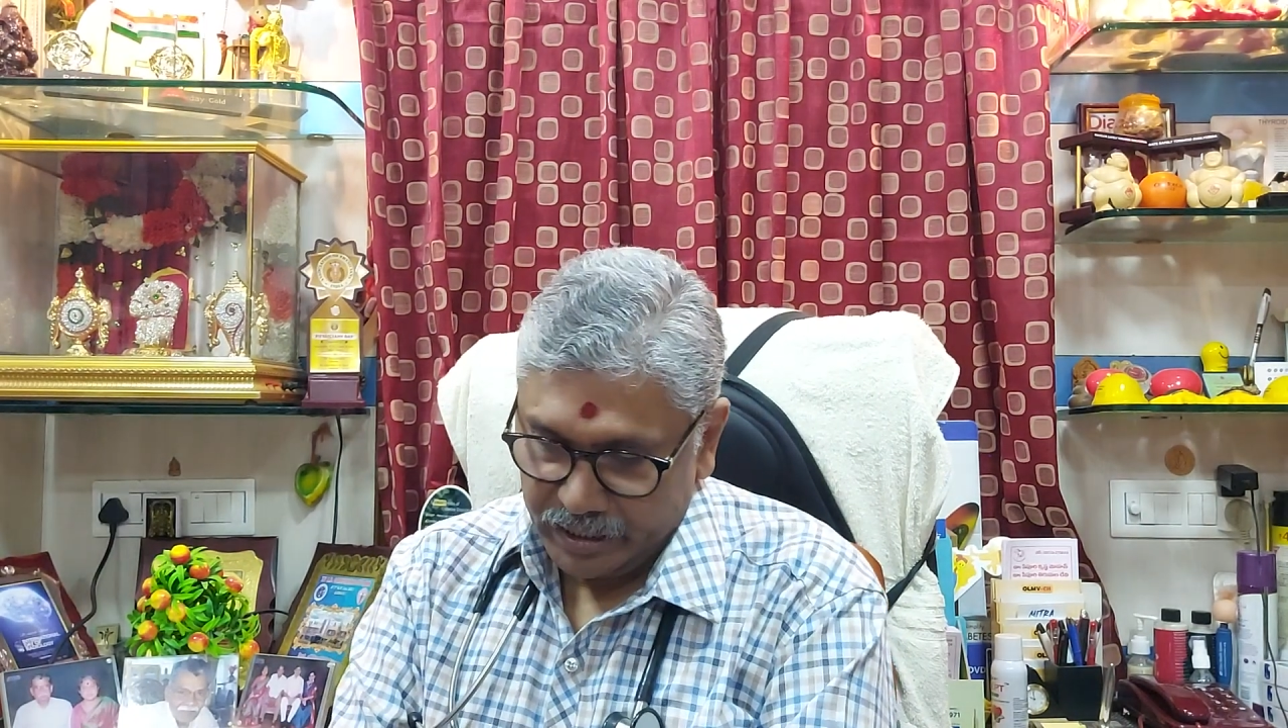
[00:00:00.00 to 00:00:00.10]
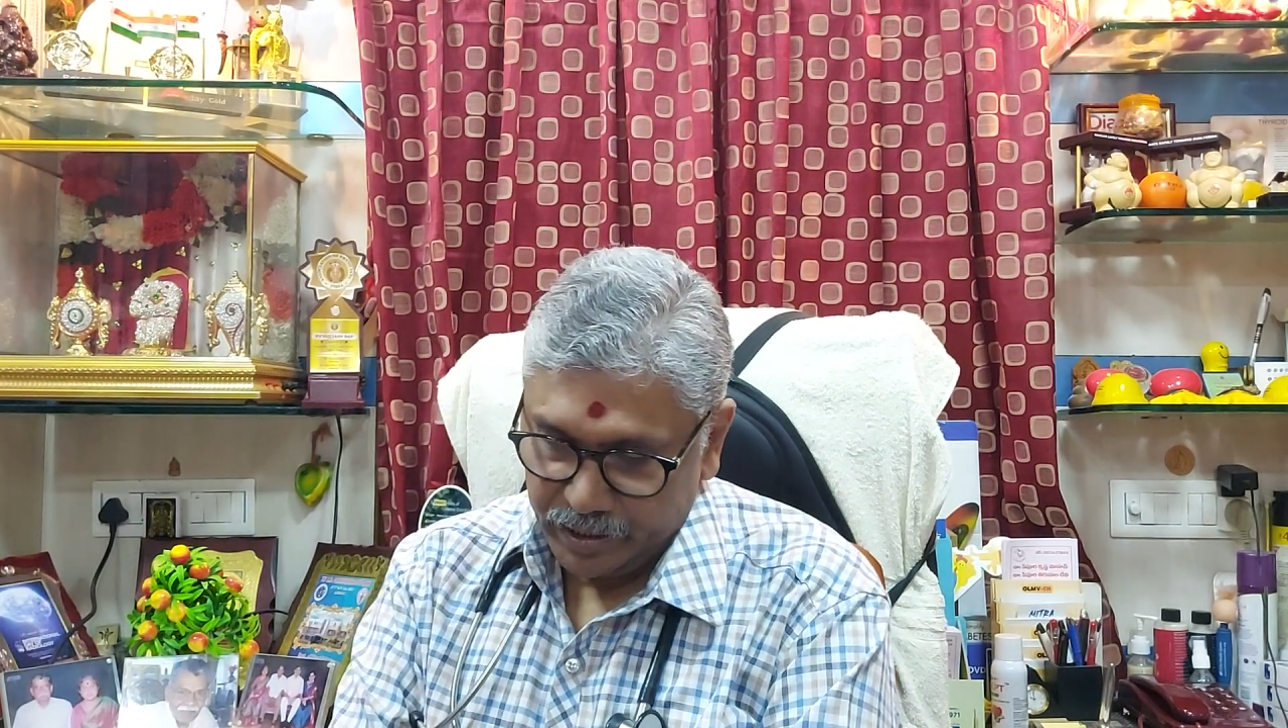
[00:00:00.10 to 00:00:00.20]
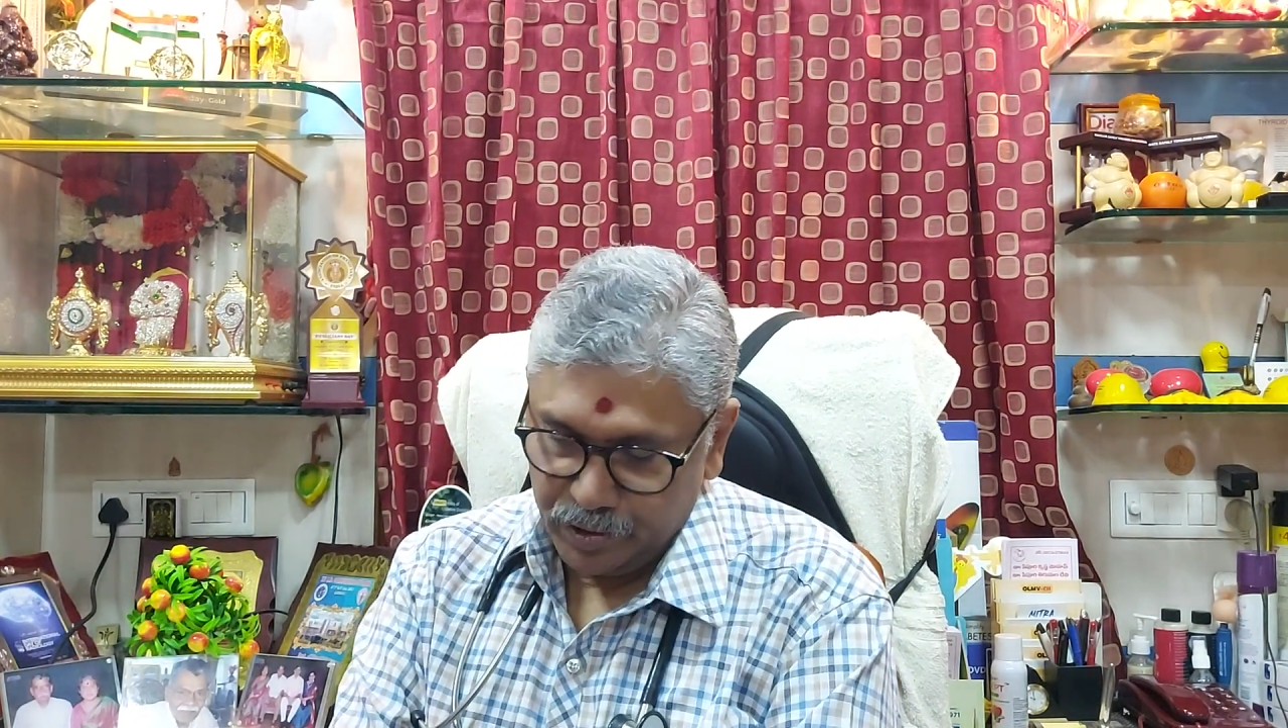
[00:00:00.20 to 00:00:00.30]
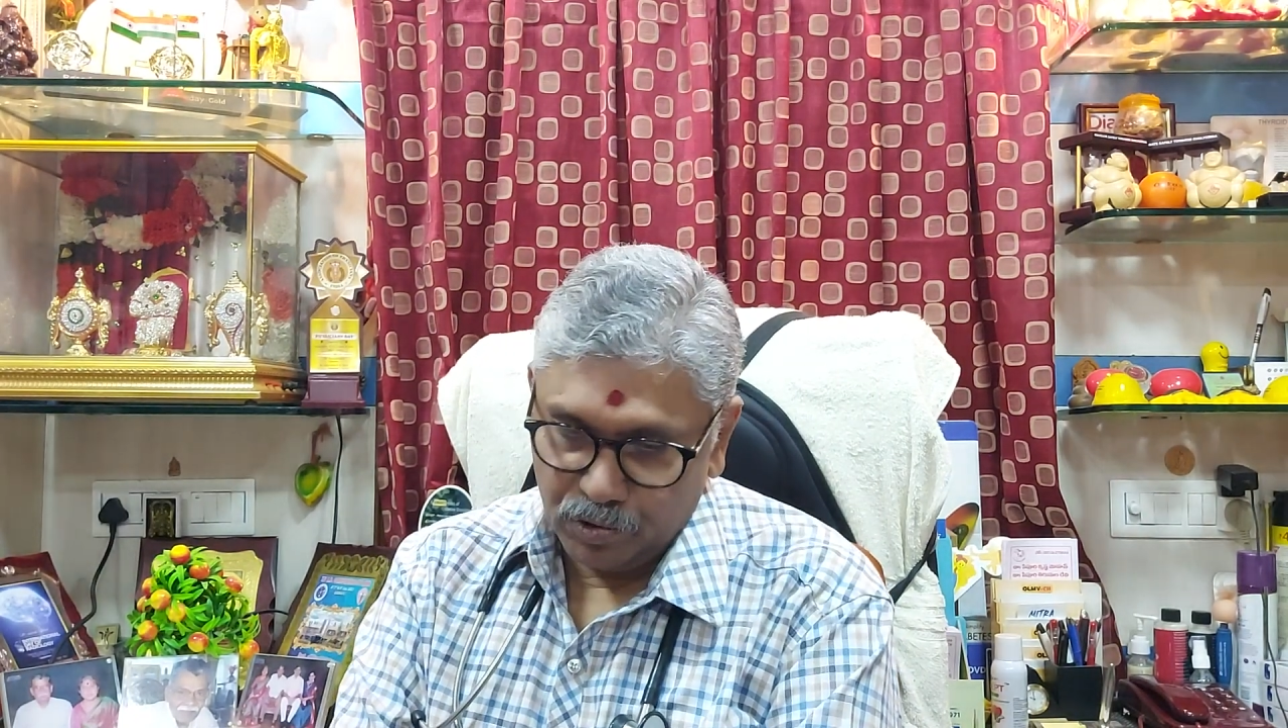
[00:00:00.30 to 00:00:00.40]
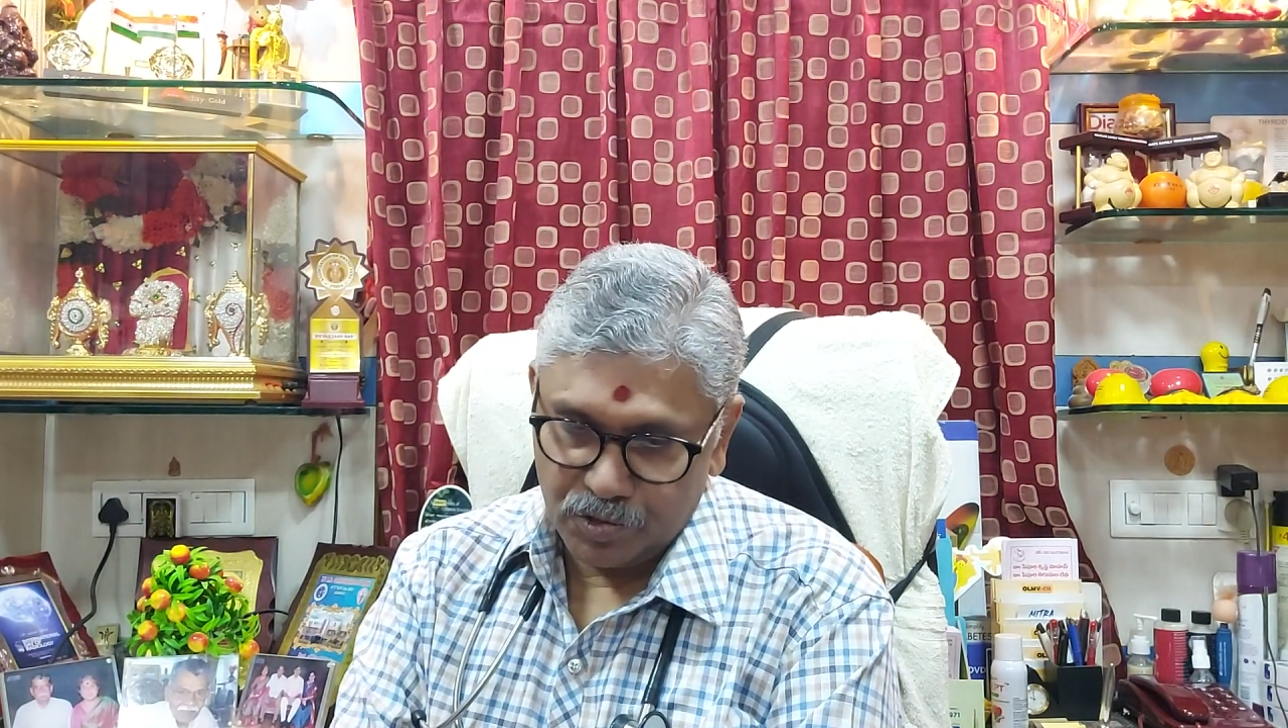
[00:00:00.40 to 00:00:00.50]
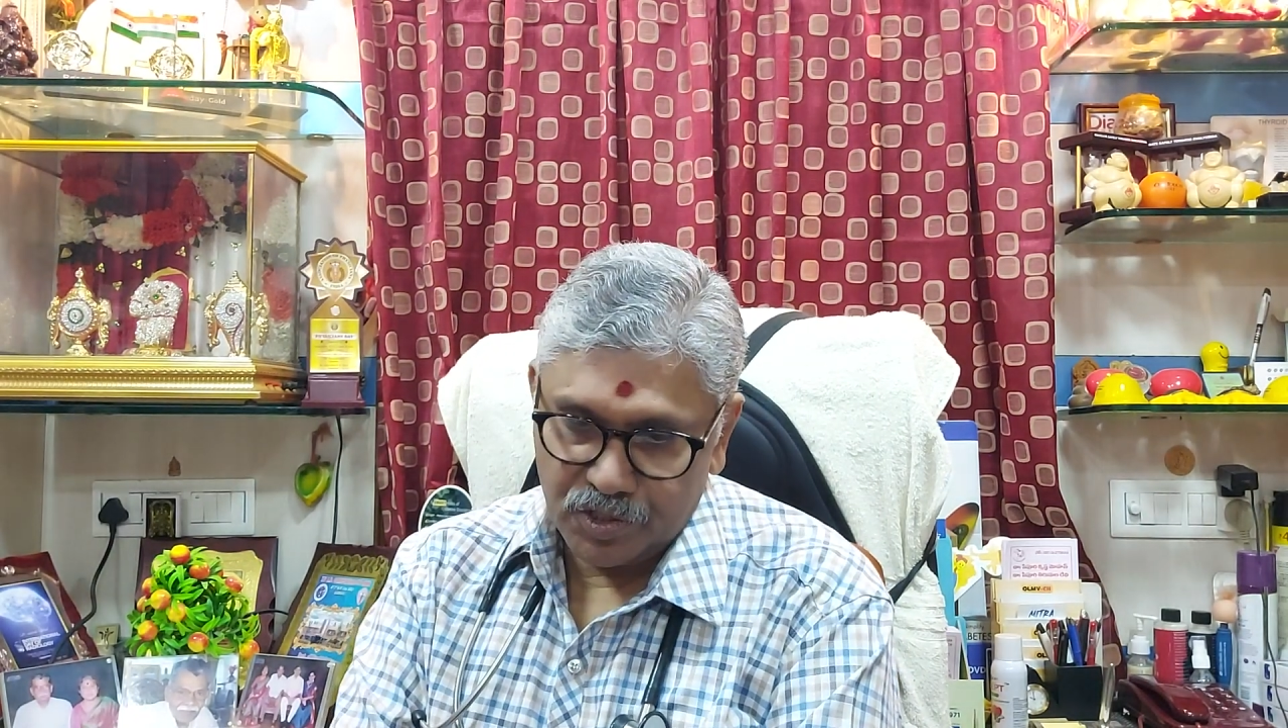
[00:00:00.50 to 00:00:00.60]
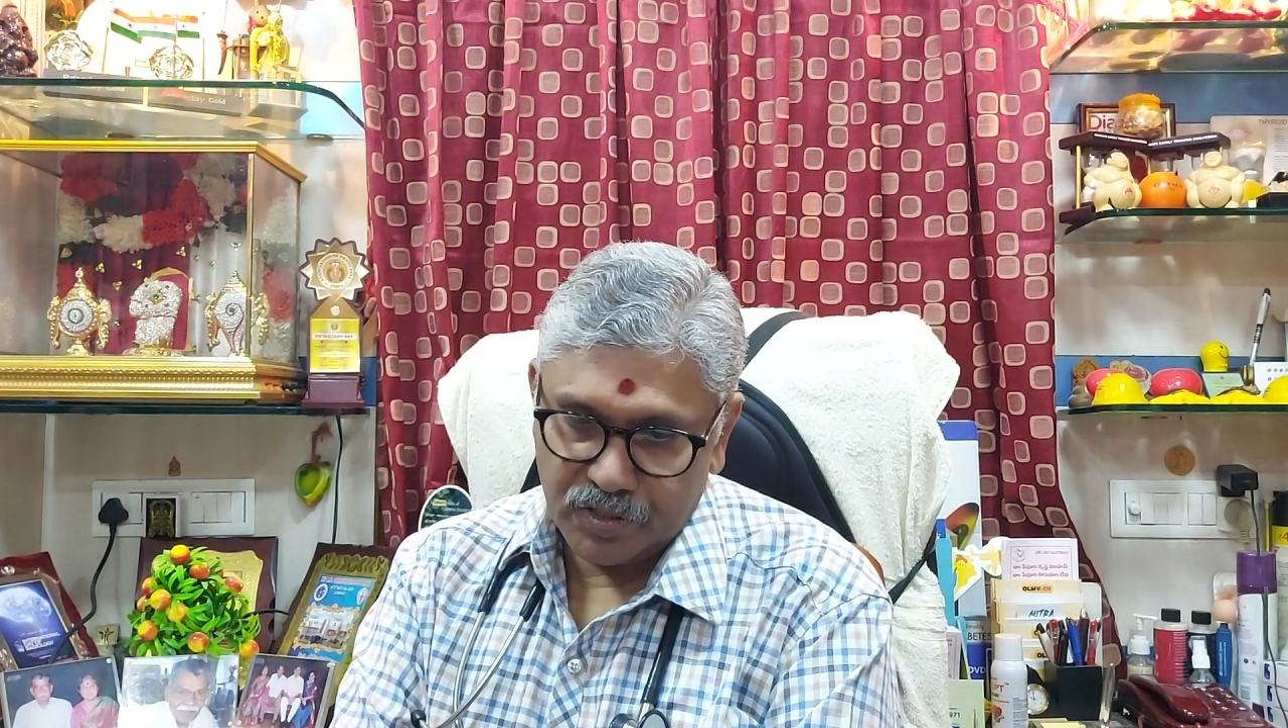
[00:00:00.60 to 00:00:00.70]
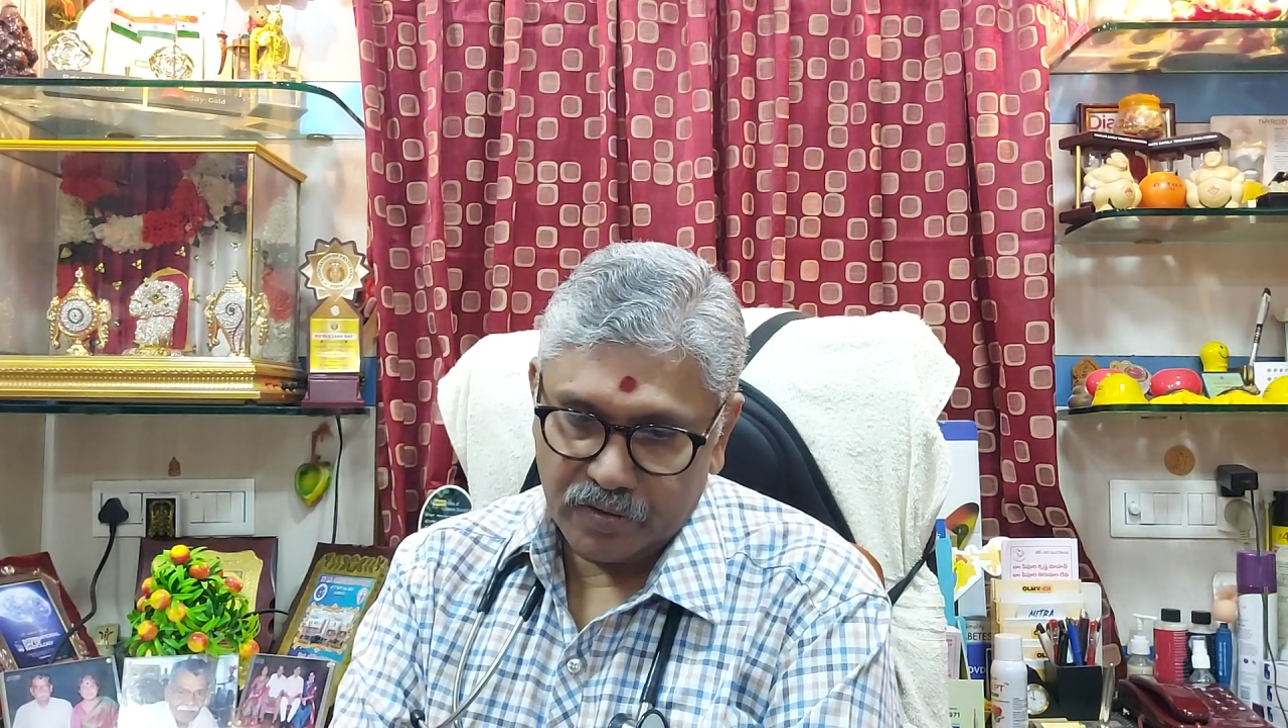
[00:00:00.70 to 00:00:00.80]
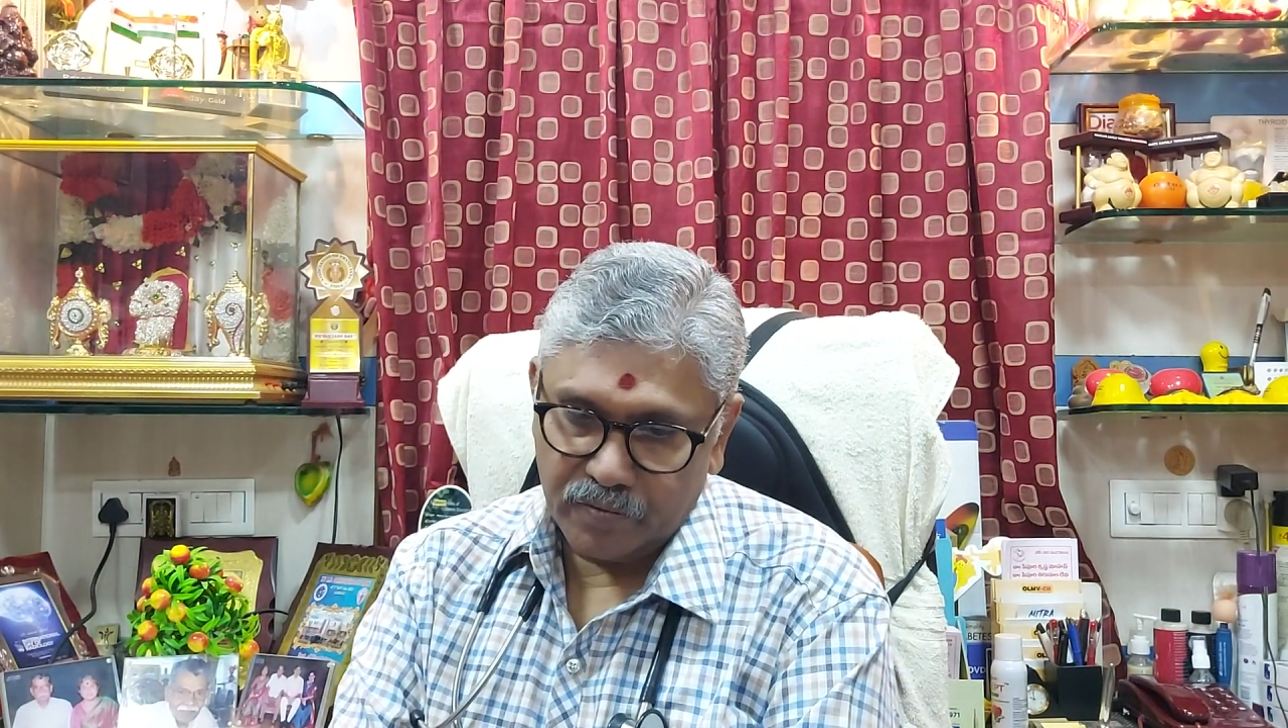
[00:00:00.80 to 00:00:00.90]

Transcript: to use.